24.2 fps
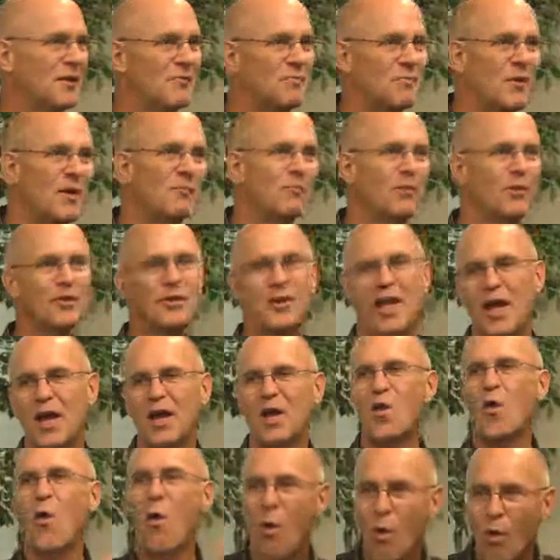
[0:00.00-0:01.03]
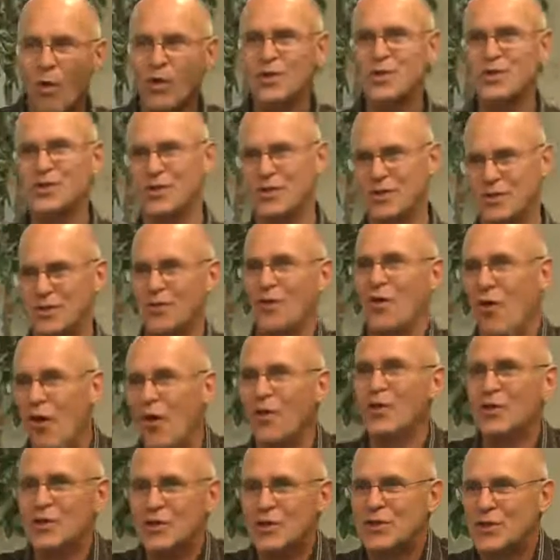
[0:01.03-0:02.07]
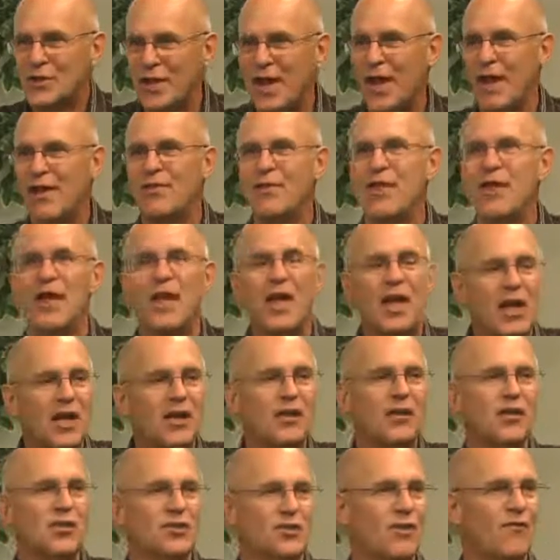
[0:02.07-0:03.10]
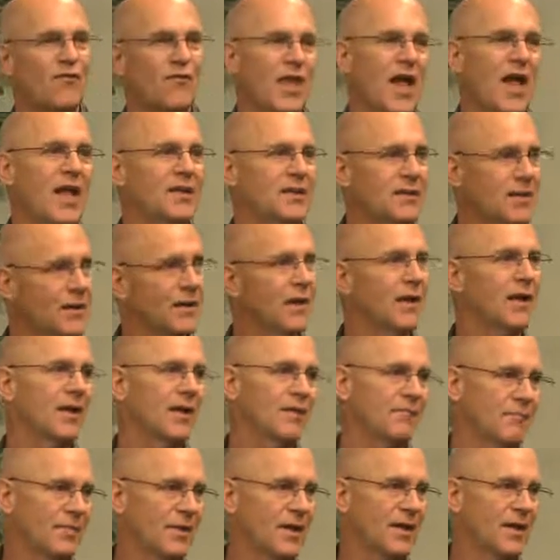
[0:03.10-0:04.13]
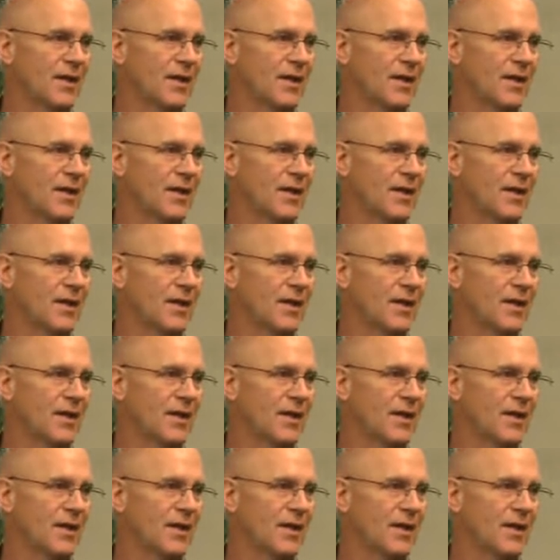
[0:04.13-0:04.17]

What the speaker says: People take courses to understand the English of that time.